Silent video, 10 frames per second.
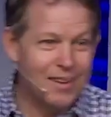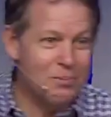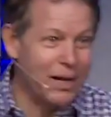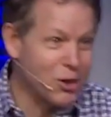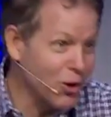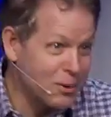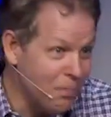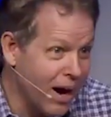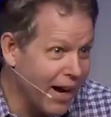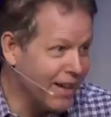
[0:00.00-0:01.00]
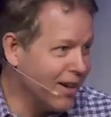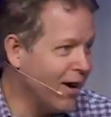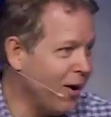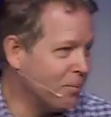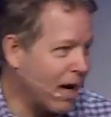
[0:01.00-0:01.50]
Make sure it's mine, you
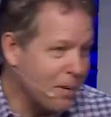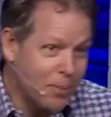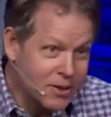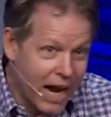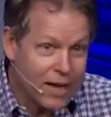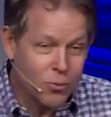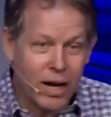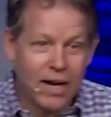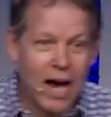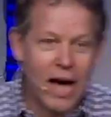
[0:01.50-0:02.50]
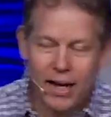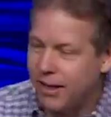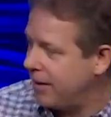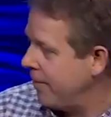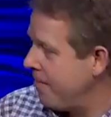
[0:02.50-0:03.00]
know, I've got to protect what I got.
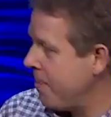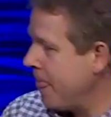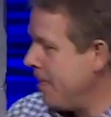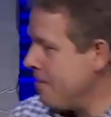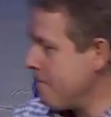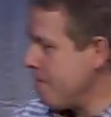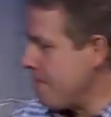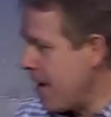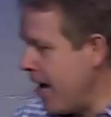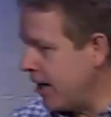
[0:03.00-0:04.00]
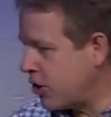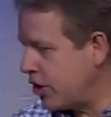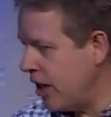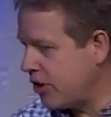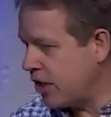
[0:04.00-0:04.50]
And it's,
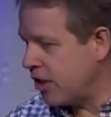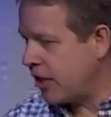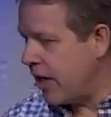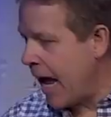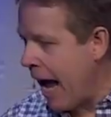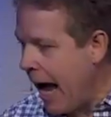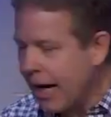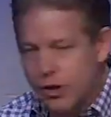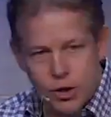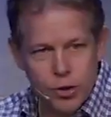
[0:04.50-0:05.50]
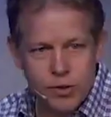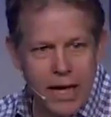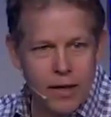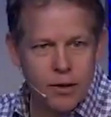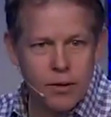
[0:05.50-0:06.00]
it's this attitude
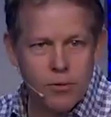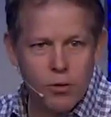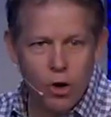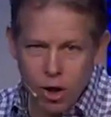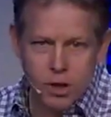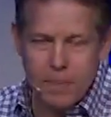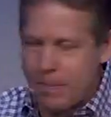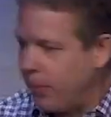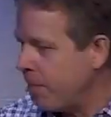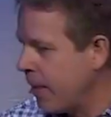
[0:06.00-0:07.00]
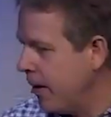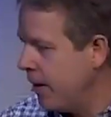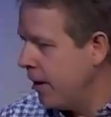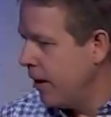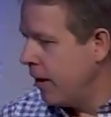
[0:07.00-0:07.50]
that hurts people.
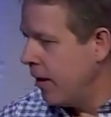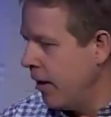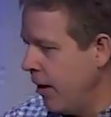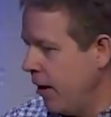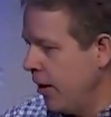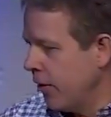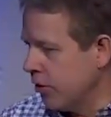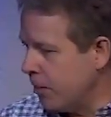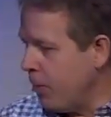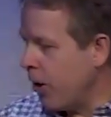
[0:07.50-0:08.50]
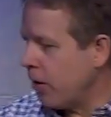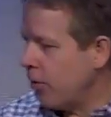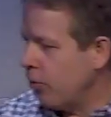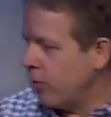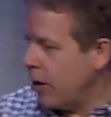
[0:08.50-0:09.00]
There's a book
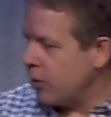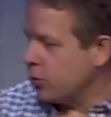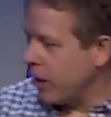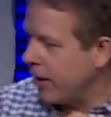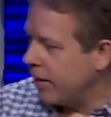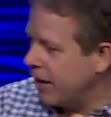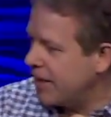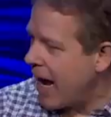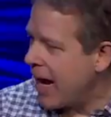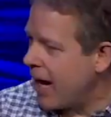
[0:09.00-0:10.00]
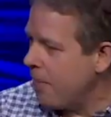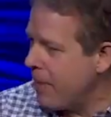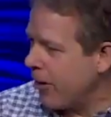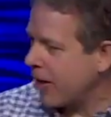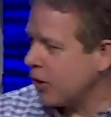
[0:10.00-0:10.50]
that was written The Day
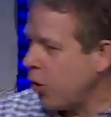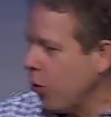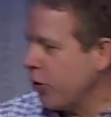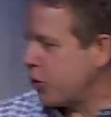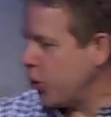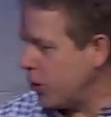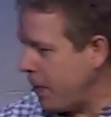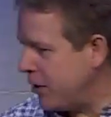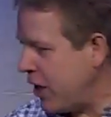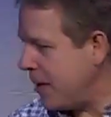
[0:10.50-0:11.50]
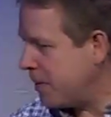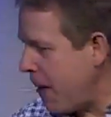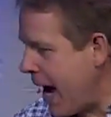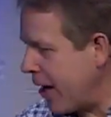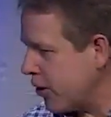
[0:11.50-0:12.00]
America Told the Truth by James
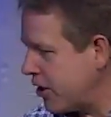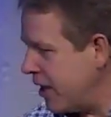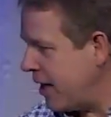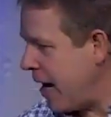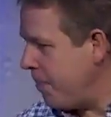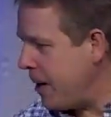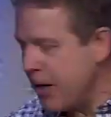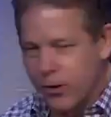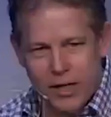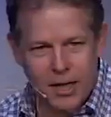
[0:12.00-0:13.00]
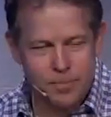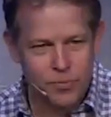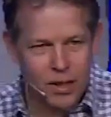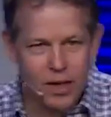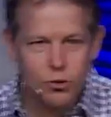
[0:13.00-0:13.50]
Patterson and Peter Kim.
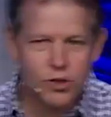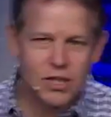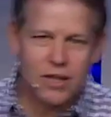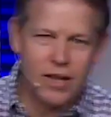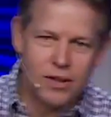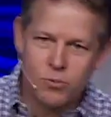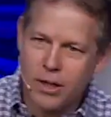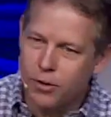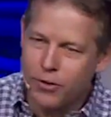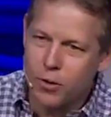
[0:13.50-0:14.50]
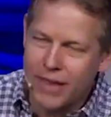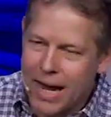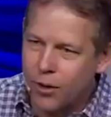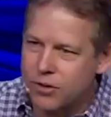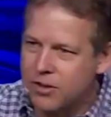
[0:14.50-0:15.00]
Interesting, they interviewed
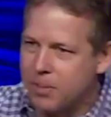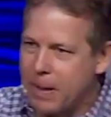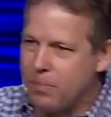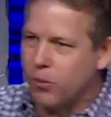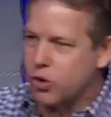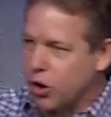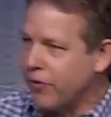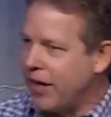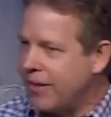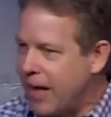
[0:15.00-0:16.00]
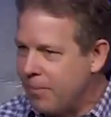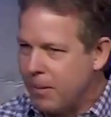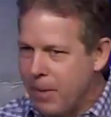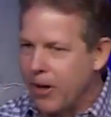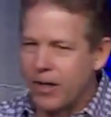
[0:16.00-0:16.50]
thousands of people, surveyed them,
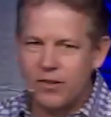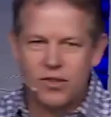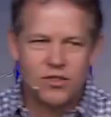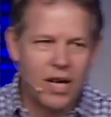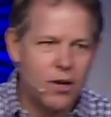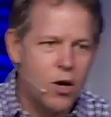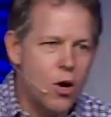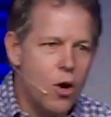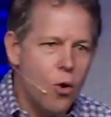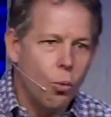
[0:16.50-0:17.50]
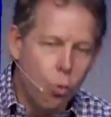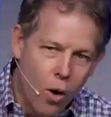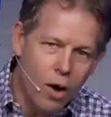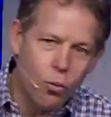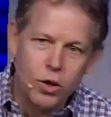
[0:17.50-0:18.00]
Americans, and said,
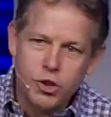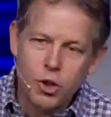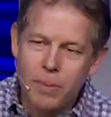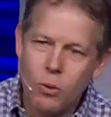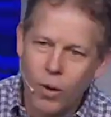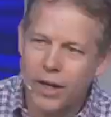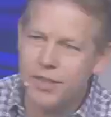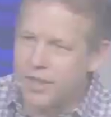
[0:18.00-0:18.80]
What would you be willing to